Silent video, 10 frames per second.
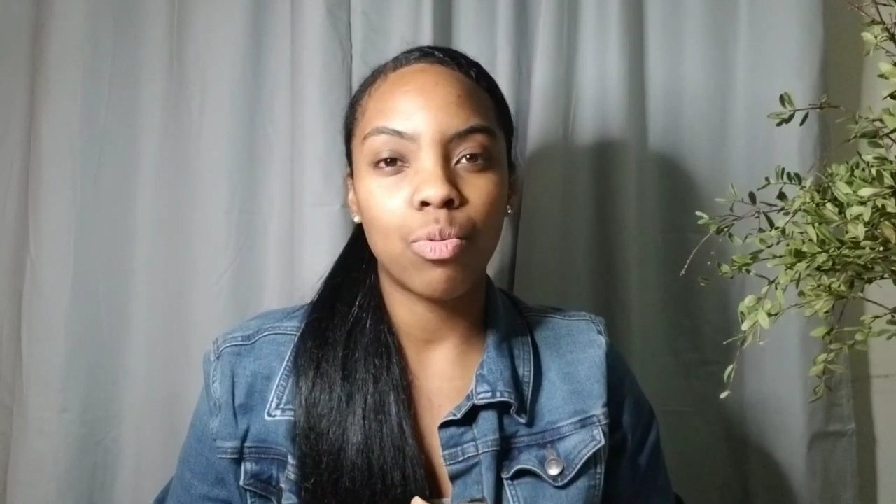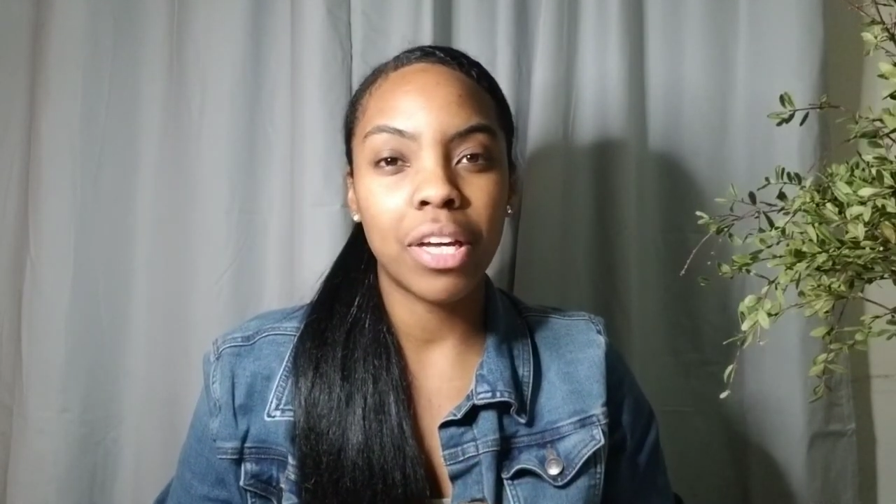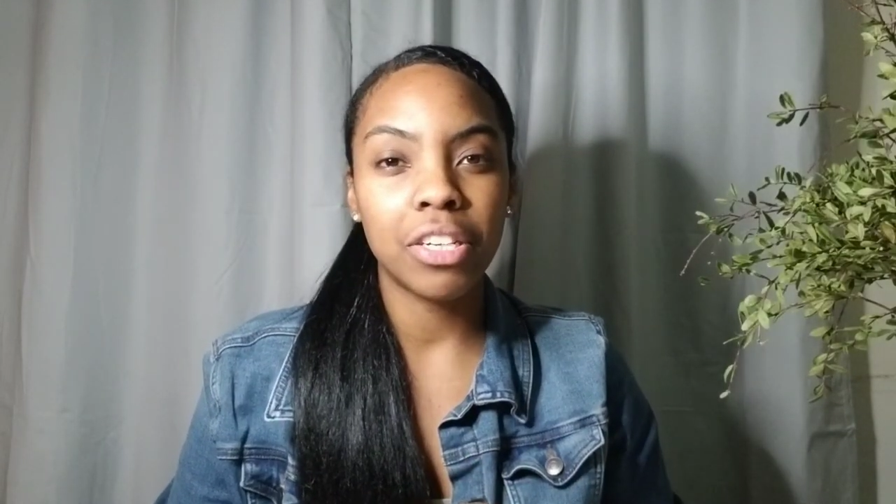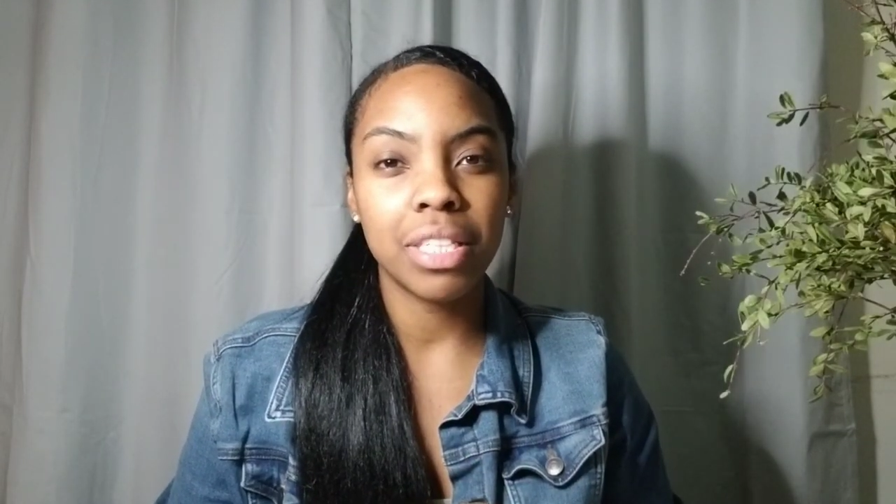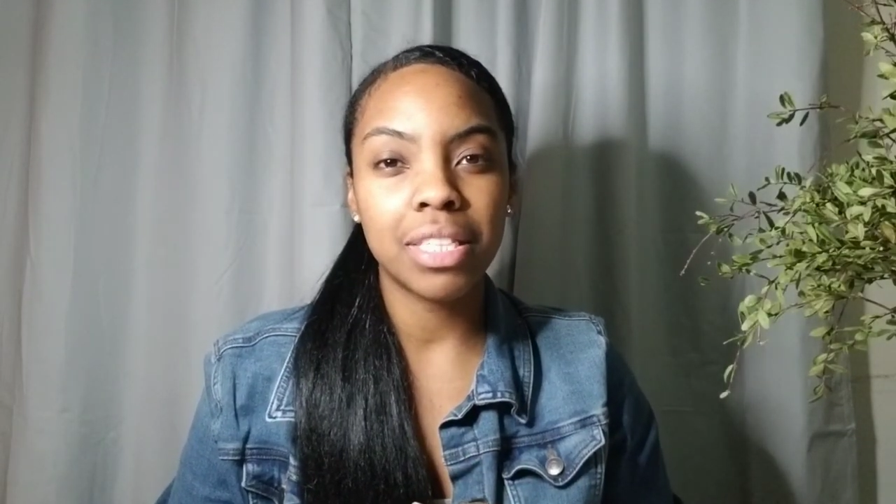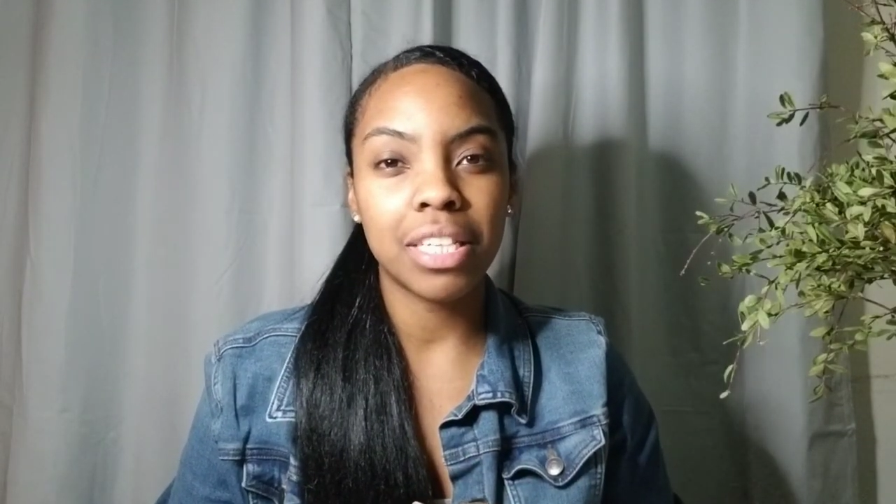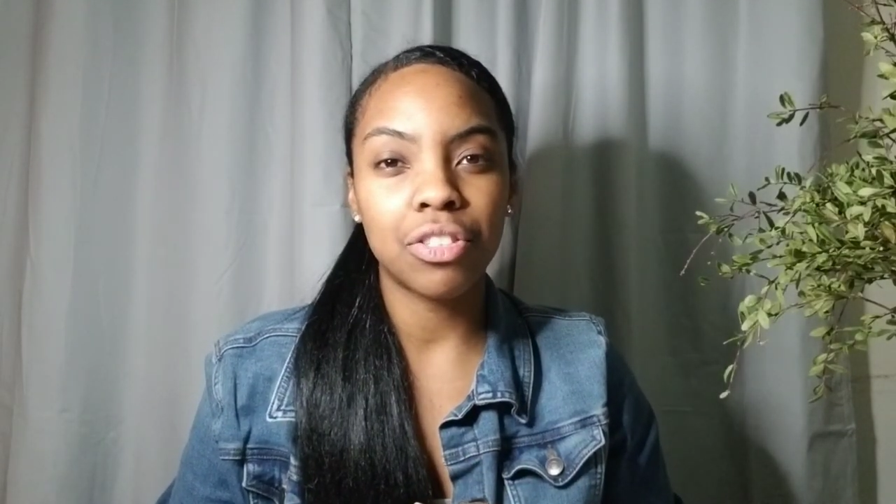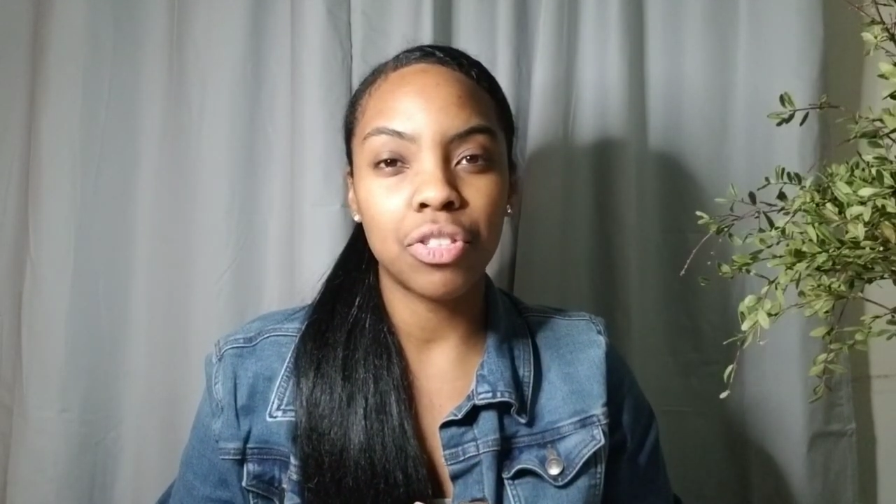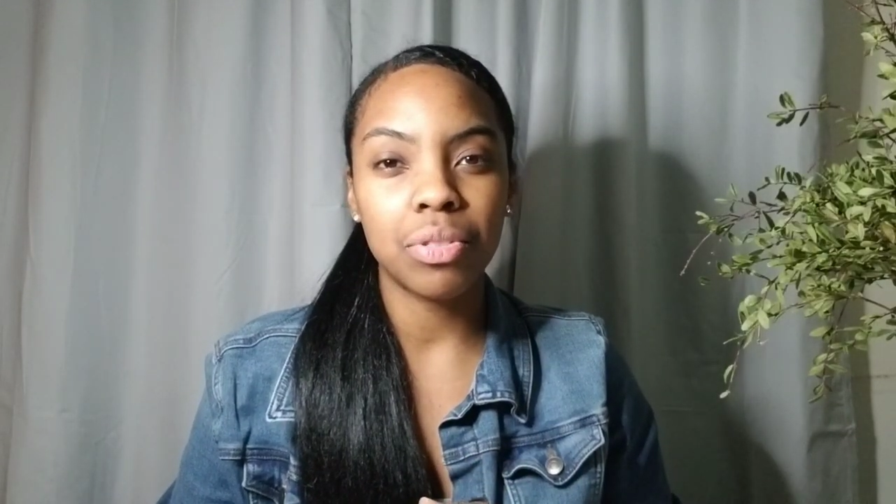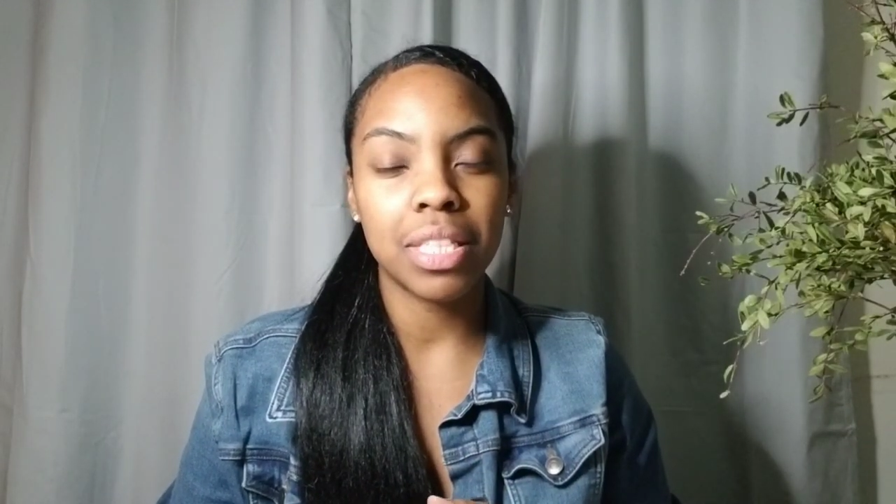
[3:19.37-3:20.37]
wineries tend
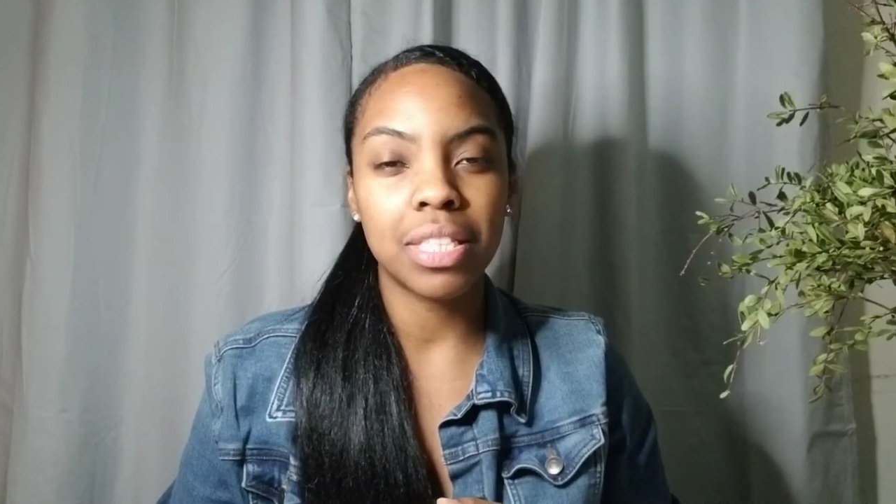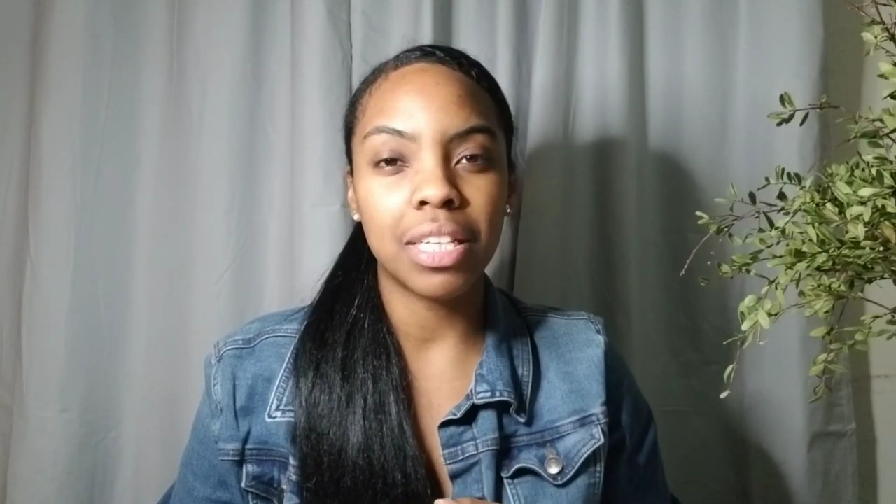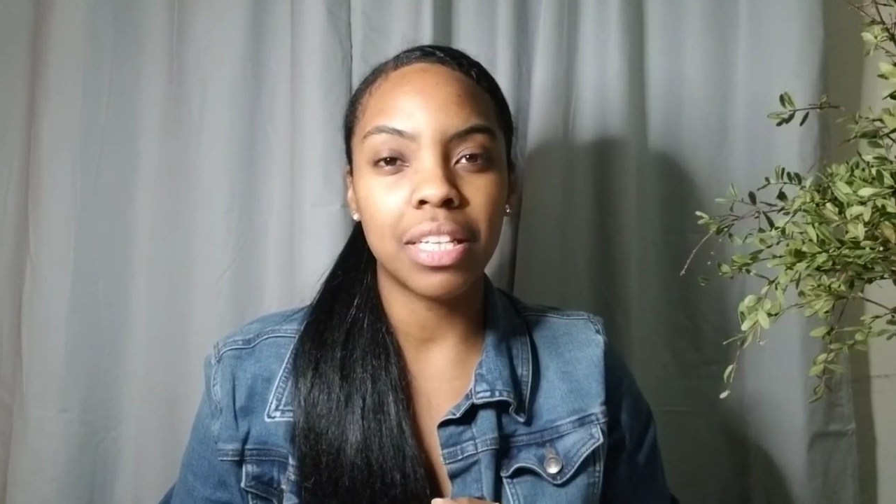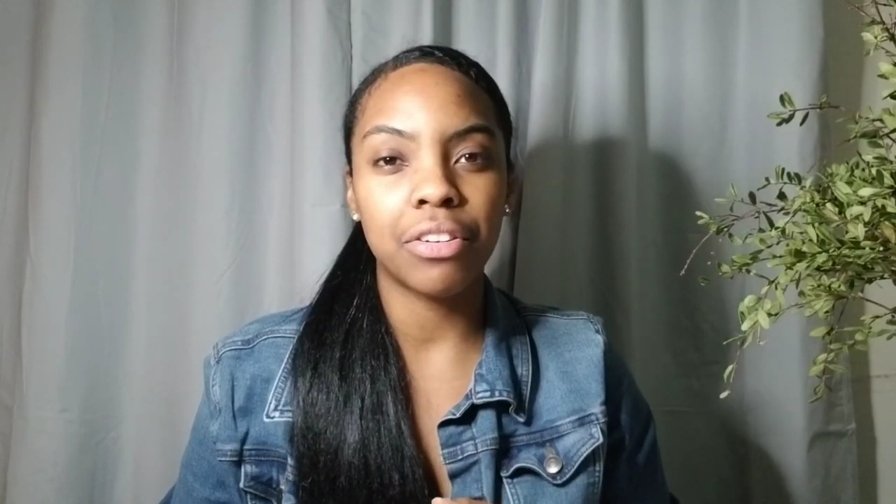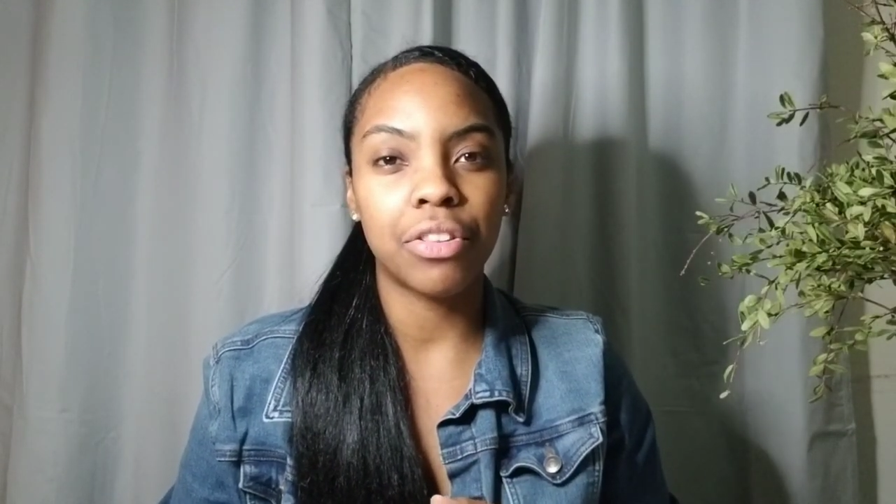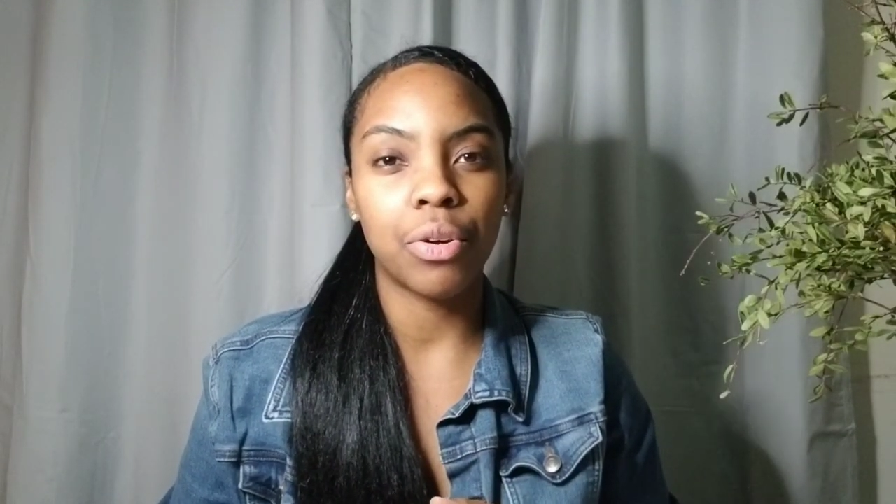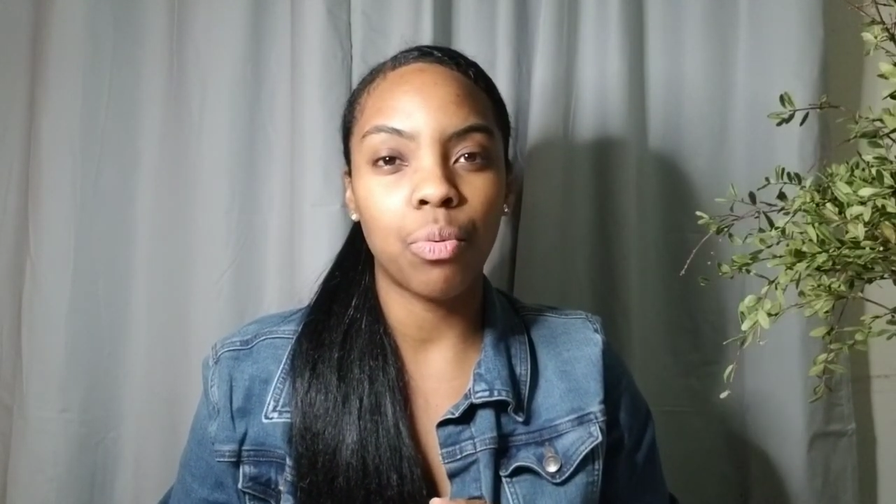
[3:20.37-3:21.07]
to use this to clear their